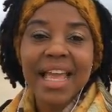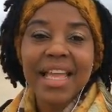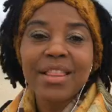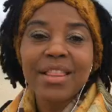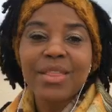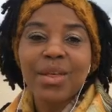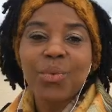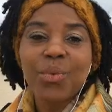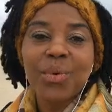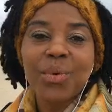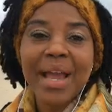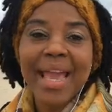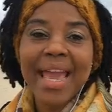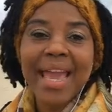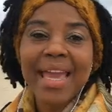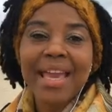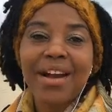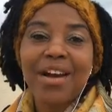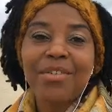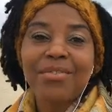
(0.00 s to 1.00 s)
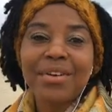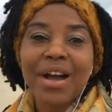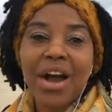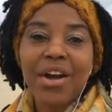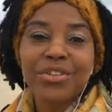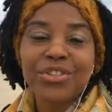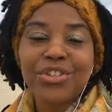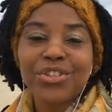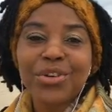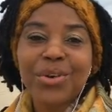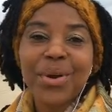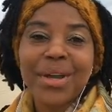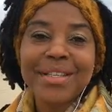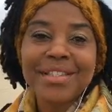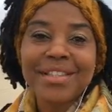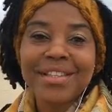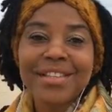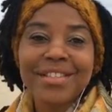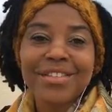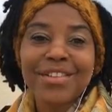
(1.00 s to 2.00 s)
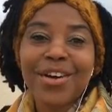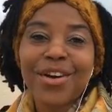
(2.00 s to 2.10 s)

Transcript: in the way of our choices